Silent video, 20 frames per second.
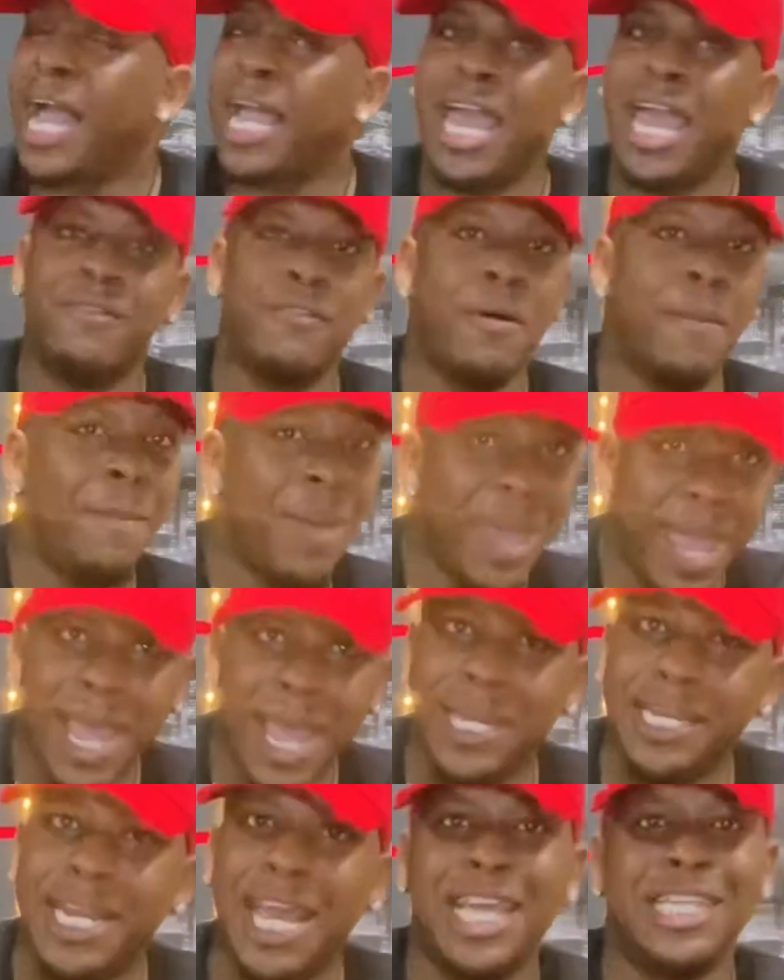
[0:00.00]
have a
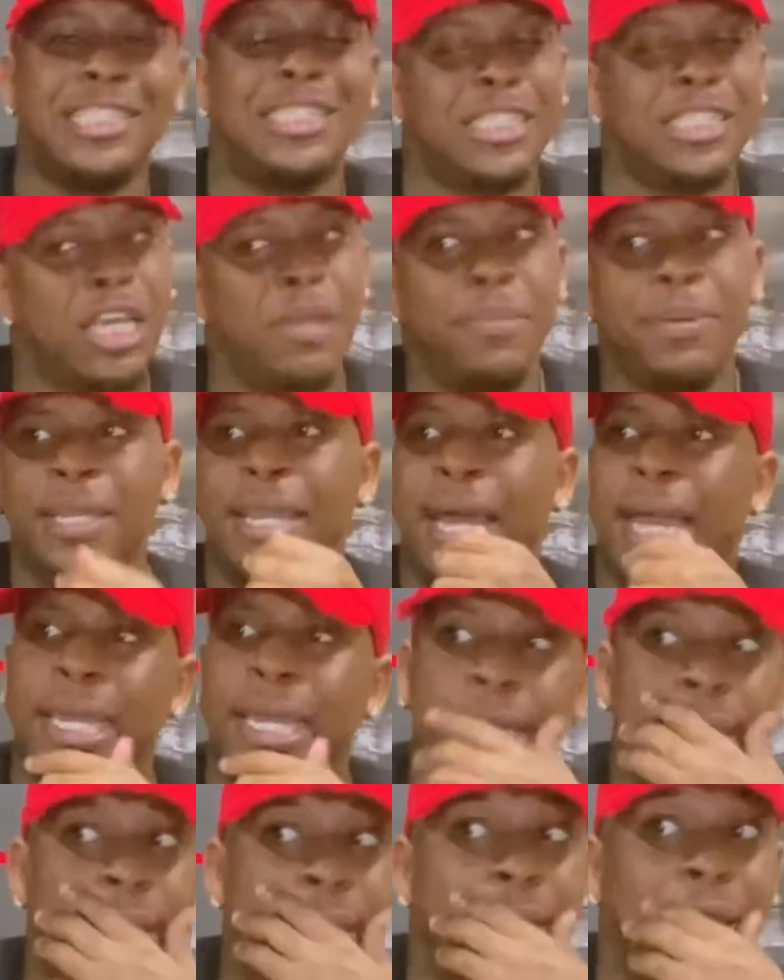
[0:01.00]
bad day and still be like,
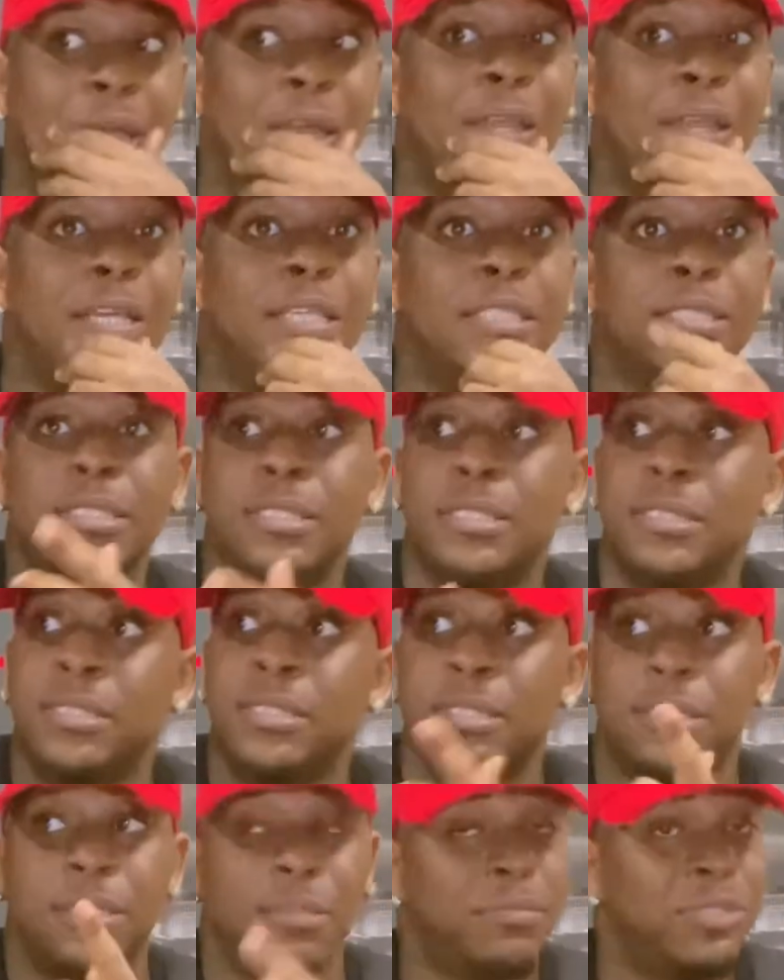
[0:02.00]
yeah, this
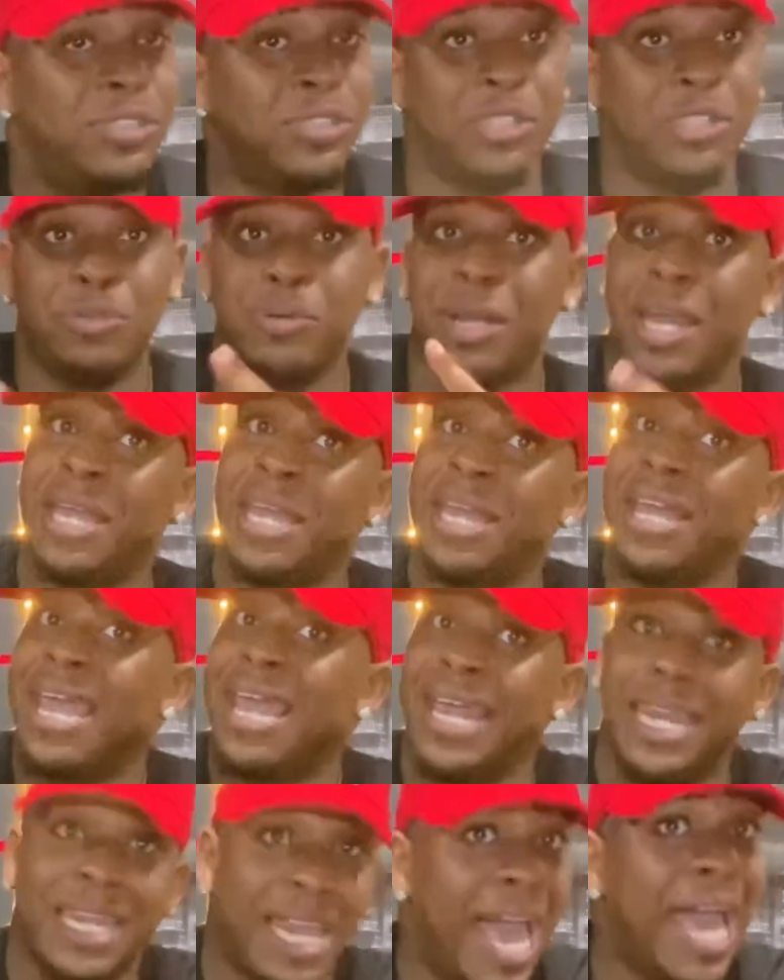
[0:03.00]
some shit right here
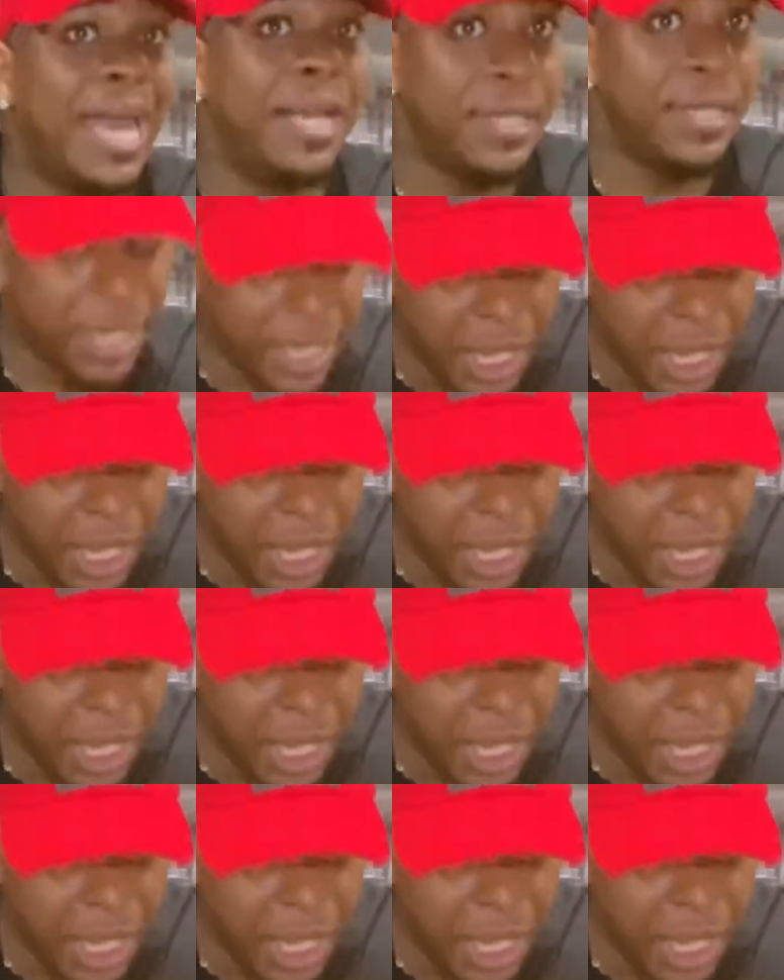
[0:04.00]
ain't lining